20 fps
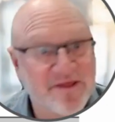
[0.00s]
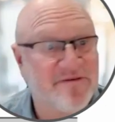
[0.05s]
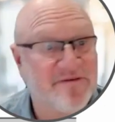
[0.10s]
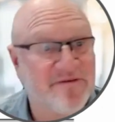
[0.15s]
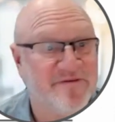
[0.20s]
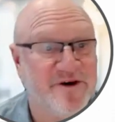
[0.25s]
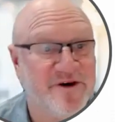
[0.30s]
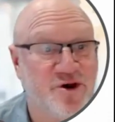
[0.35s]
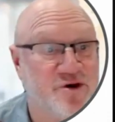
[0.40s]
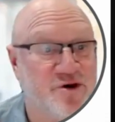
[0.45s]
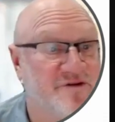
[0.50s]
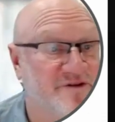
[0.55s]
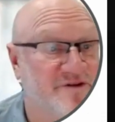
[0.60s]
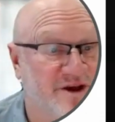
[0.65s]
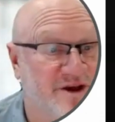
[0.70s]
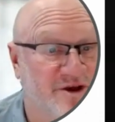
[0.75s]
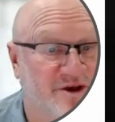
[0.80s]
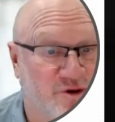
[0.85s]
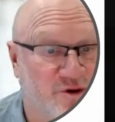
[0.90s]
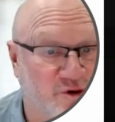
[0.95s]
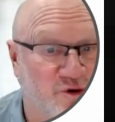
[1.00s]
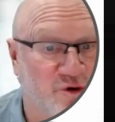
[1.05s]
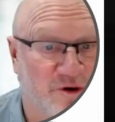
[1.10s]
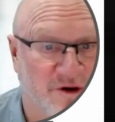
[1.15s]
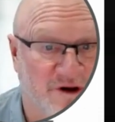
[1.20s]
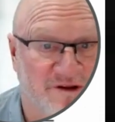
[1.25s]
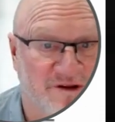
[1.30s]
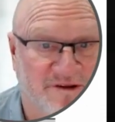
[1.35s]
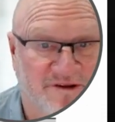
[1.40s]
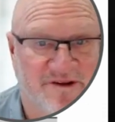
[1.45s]
features that you
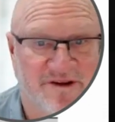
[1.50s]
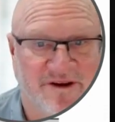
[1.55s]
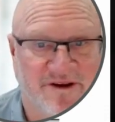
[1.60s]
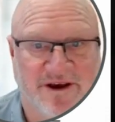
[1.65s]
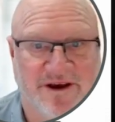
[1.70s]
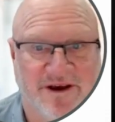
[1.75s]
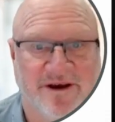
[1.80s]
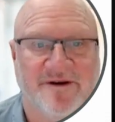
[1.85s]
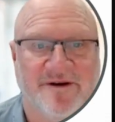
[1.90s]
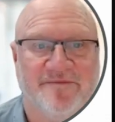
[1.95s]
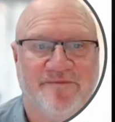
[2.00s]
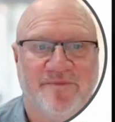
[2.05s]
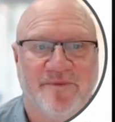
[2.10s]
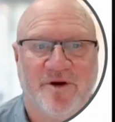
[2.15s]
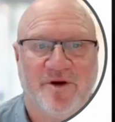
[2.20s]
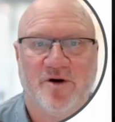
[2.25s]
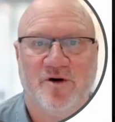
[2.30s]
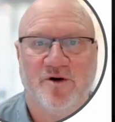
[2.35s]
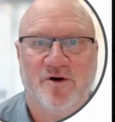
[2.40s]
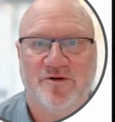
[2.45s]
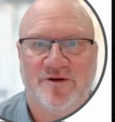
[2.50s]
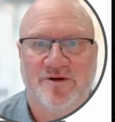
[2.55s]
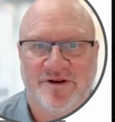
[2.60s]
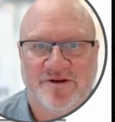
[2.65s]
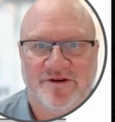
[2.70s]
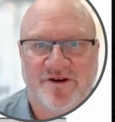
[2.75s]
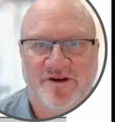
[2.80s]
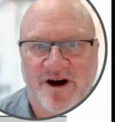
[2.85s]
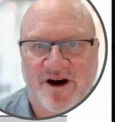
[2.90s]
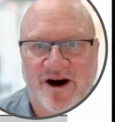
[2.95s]
can see on this
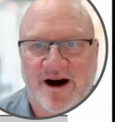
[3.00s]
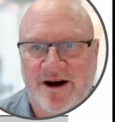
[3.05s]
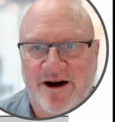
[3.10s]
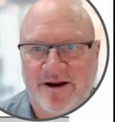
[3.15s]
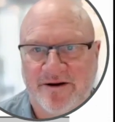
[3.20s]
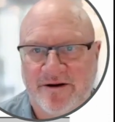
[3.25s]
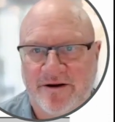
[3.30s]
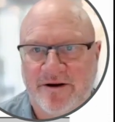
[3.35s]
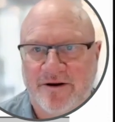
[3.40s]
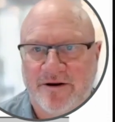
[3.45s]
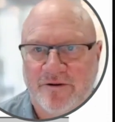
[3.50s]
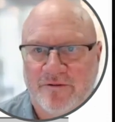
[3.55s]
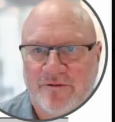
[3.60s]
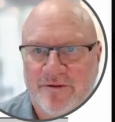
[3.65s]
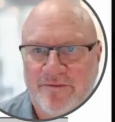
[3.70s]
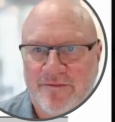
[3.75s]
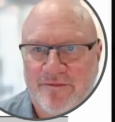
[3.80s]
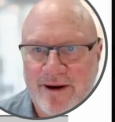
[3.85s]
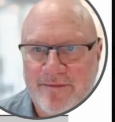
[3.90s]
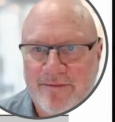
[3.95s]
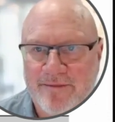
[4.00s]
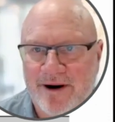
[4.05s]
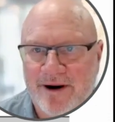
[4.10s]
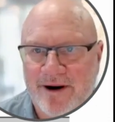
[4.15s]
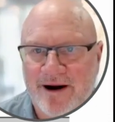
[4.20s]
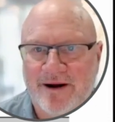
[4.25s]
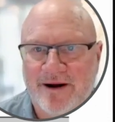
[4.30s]
chart. Remember,